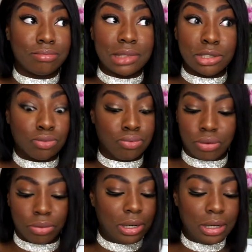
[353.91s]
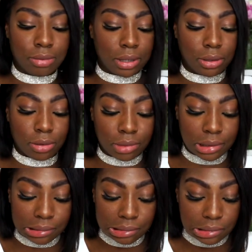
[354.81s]
It's really, really not
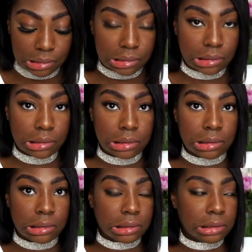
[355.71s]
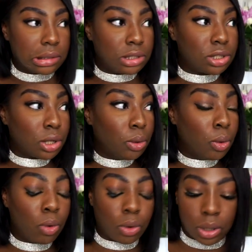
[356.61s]
real. So
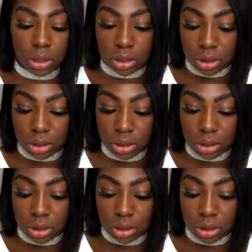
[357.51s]
awkward.